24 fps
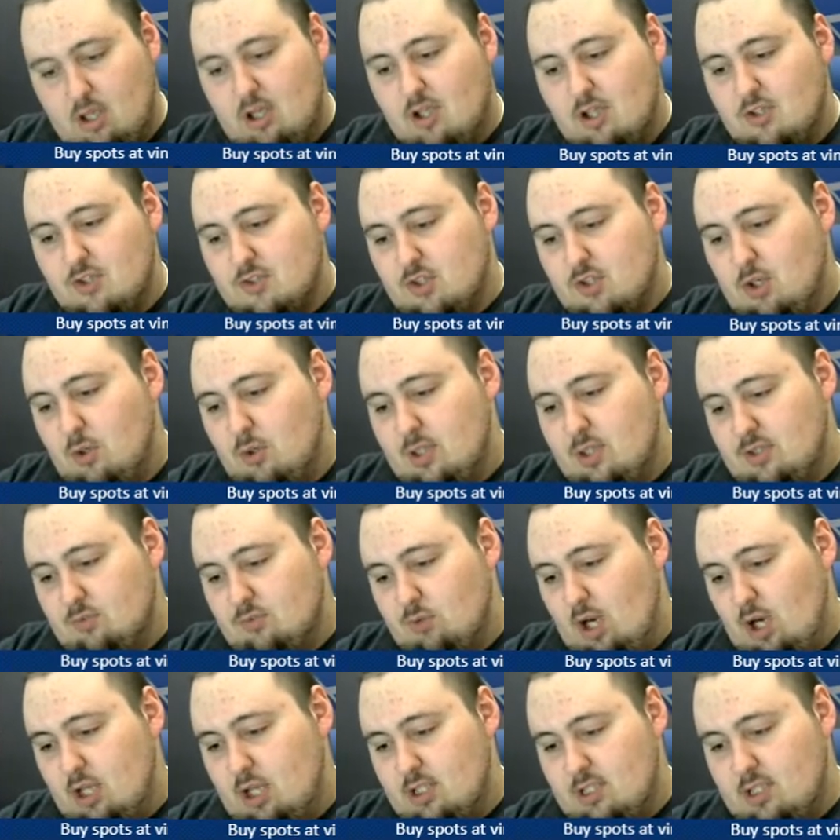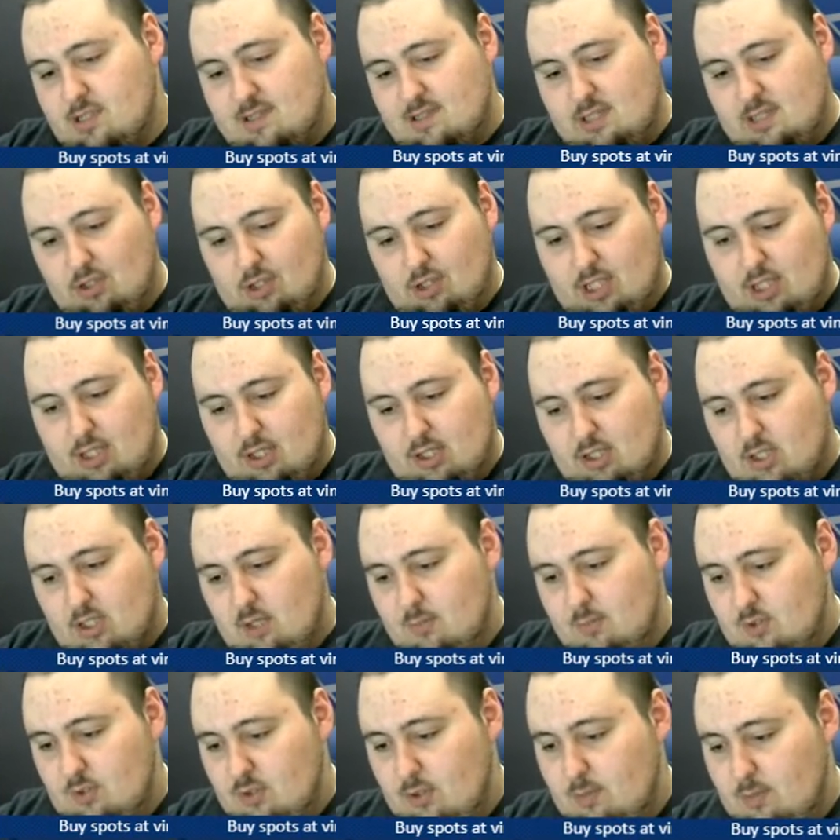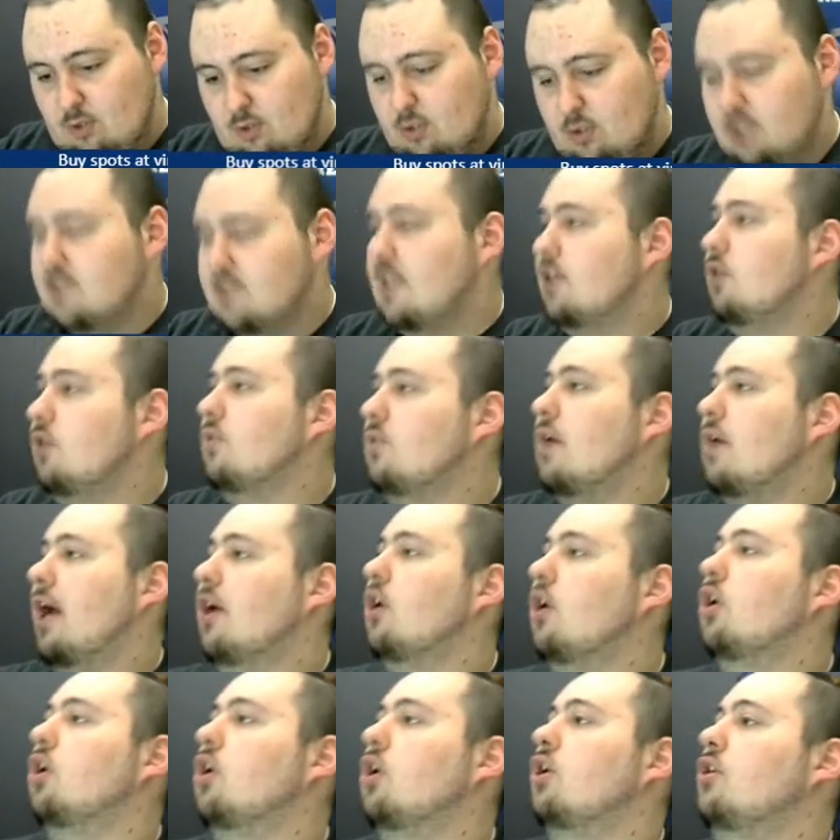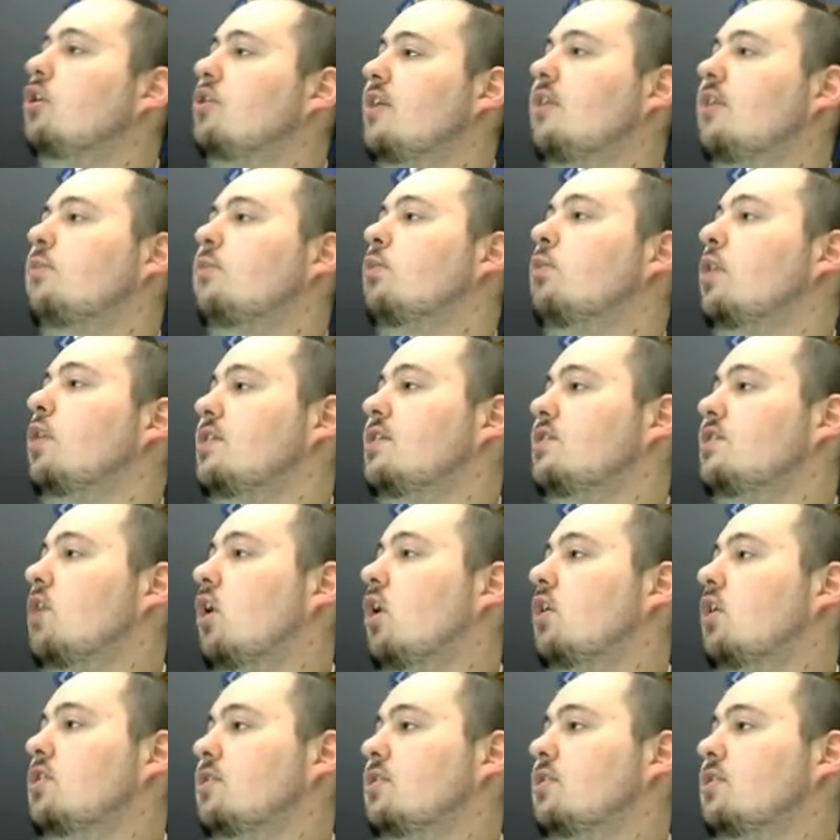So is Ronda still in the WWE? Because I know heard there were in talks of